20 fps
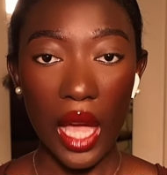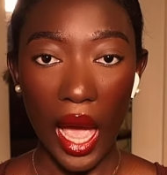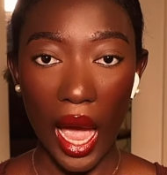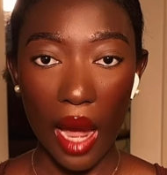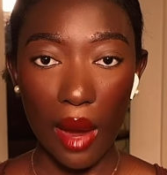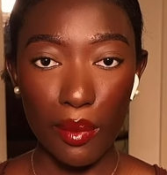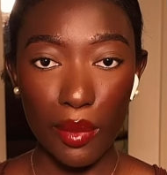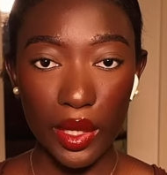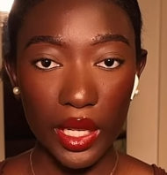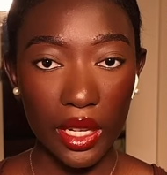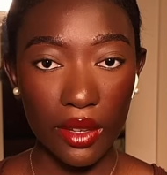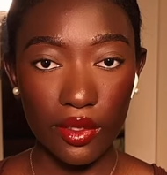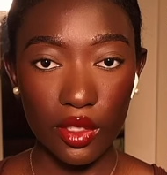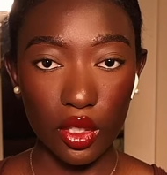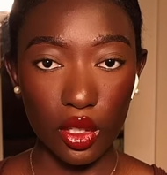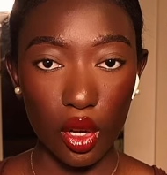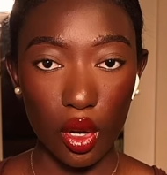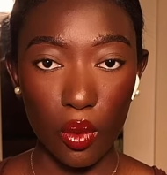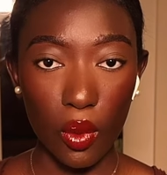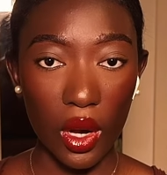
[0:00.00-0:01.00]
I believed
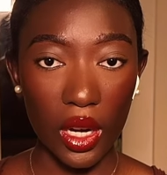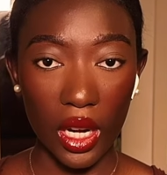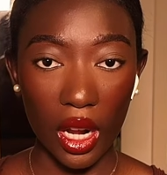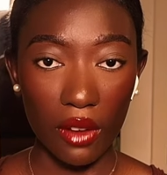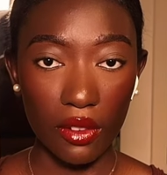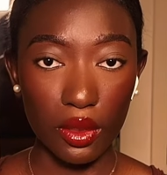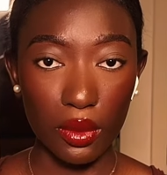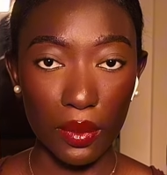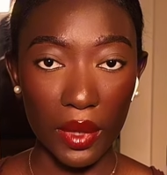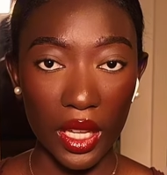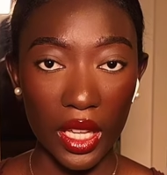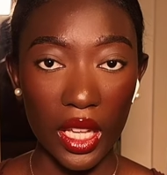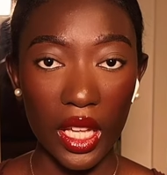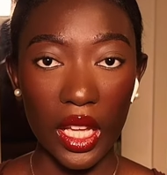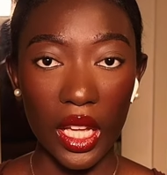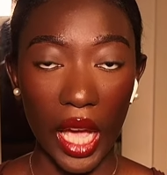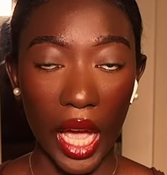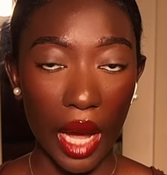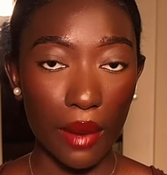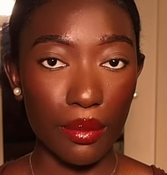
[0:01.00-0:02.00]
no one loved me.
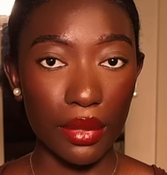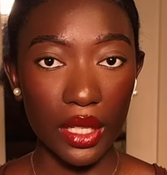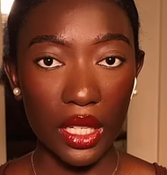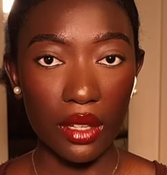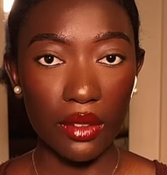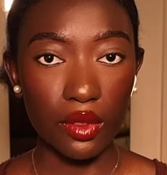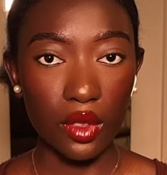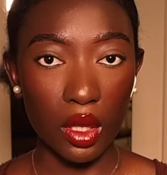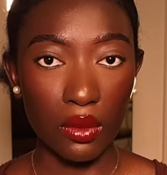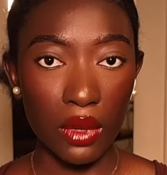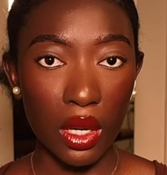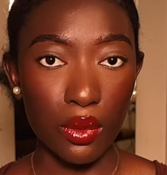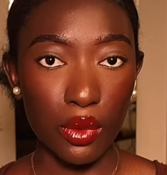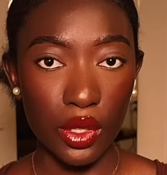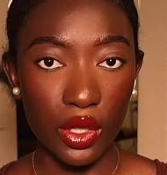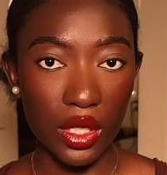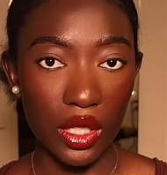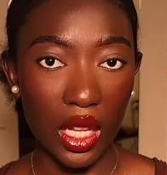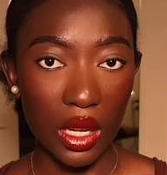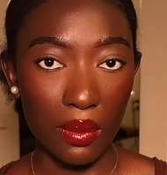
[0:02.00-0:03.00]
I believed no one
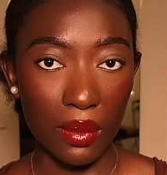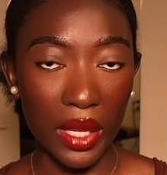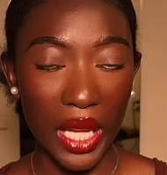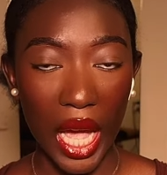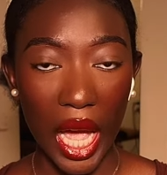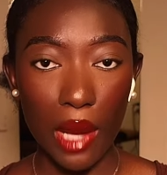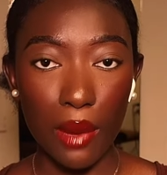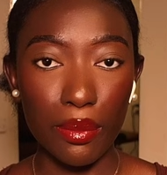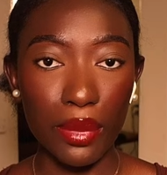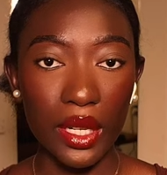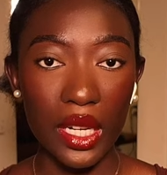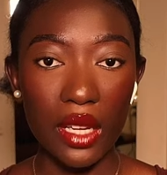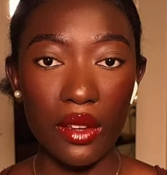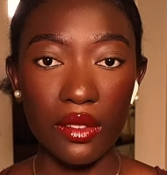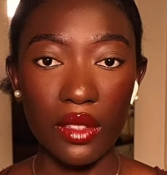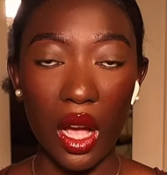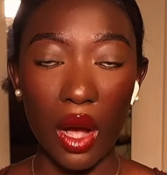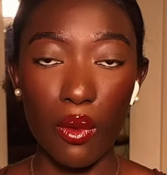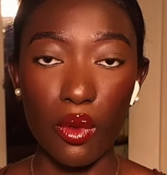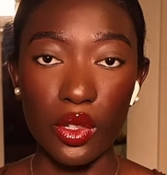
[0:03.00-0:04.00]
wanted me. I
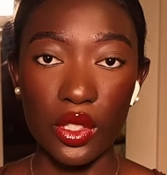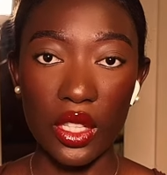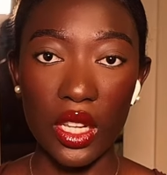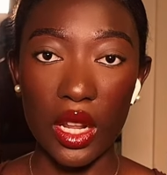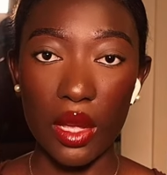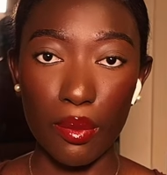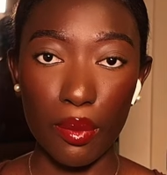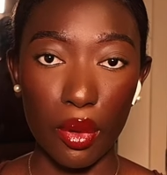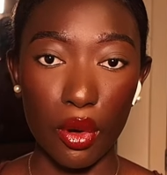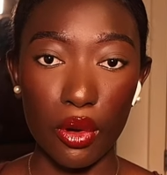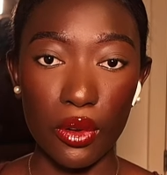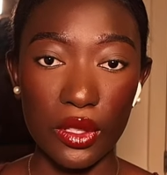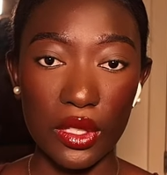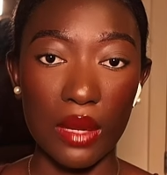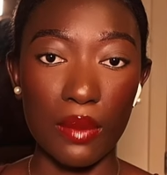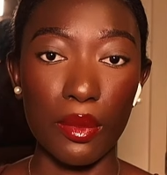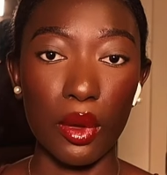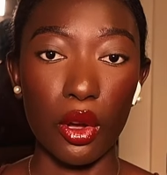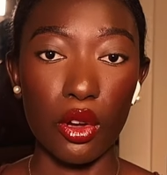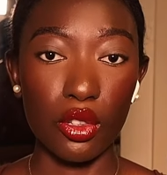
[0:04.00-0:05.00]
believed I wasn't
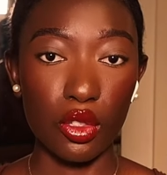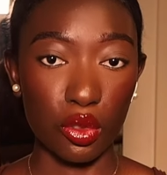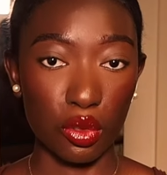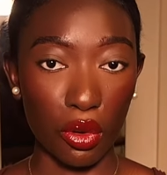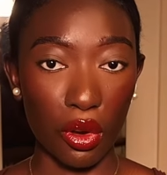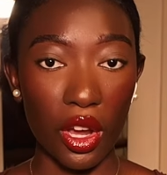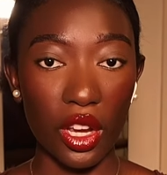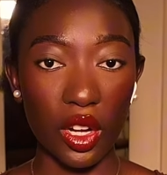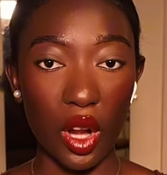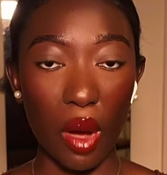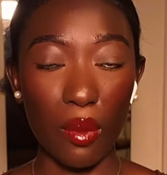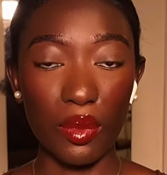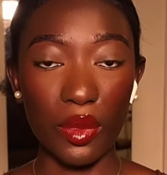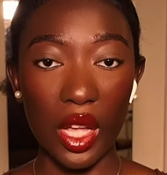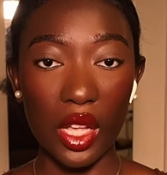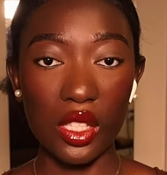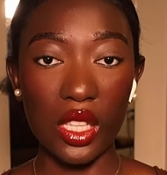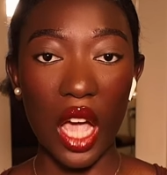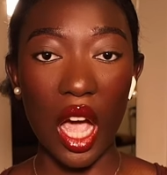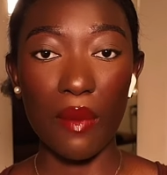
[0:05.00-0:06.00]
important, because growing up,
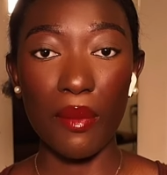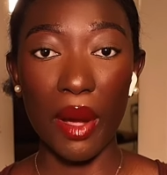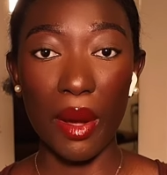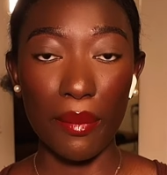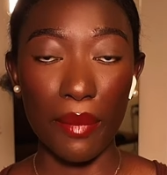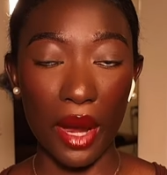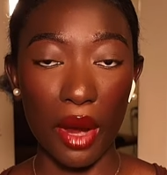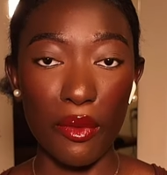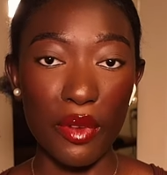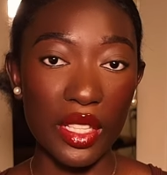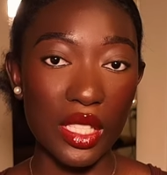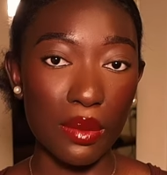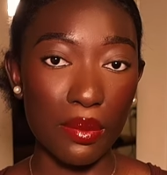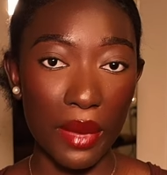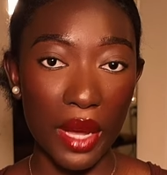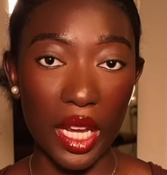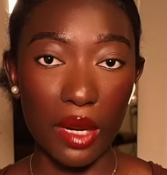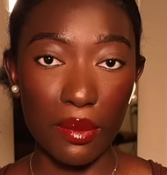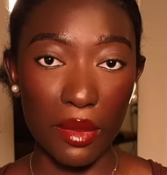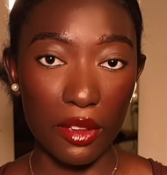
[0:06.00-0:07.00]
that's how my parents
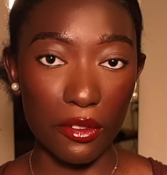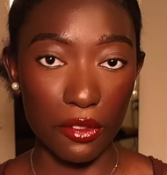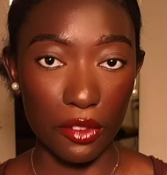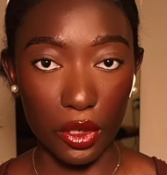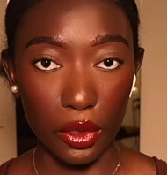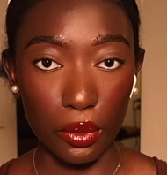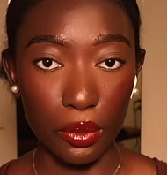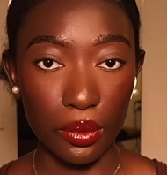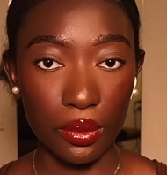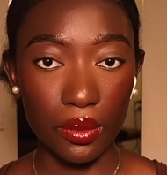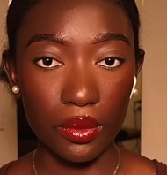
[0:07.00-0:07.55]
made me feel.